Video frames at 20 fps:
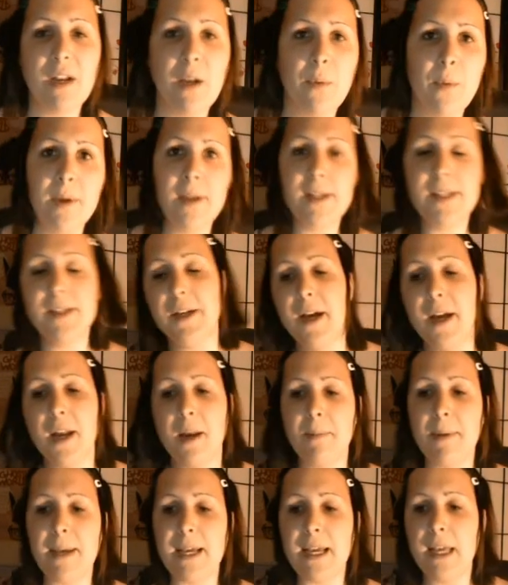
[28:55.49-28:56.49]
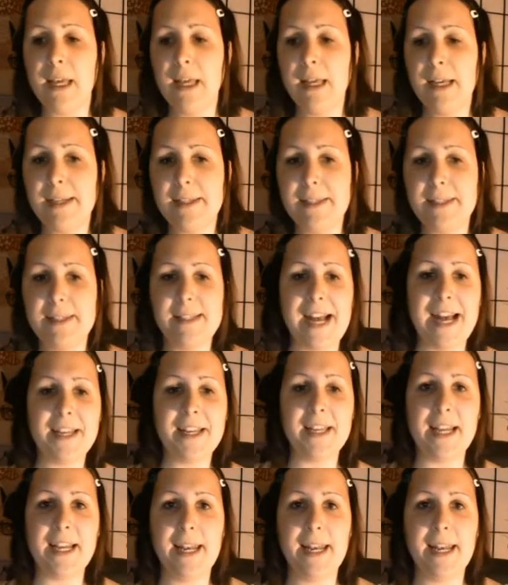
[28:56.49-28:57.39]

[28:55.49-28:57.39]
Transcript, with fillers: I want it to kind of be standing